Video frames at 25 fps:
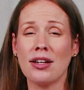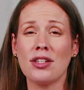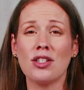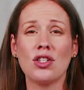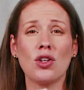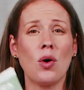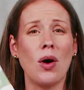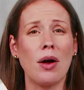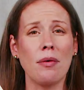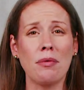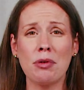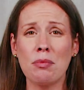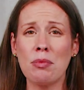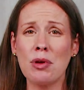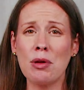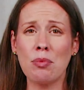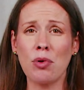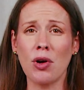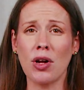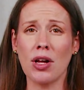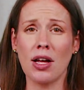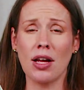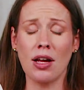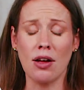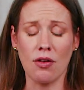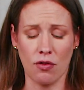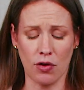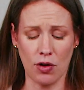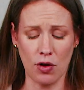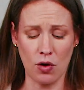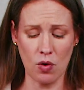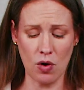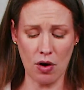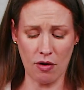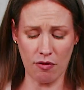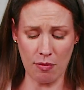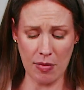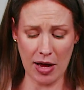So I'm going to be bringing a few
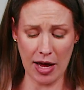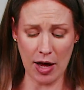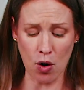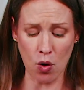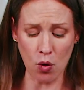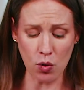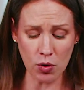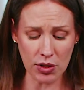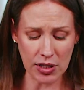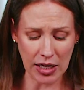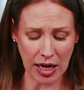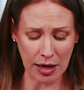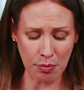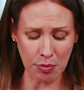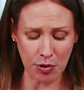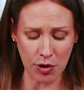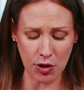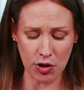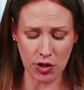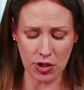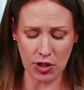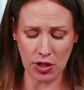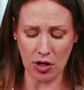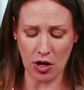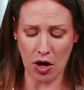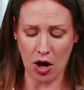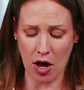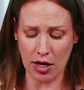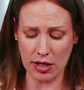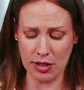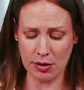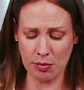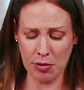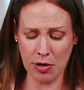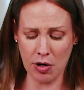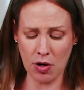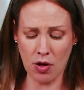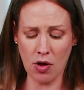of my own diapers to the
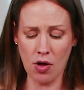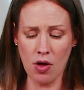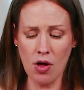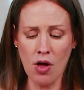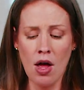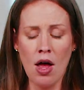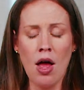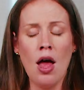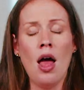hospital.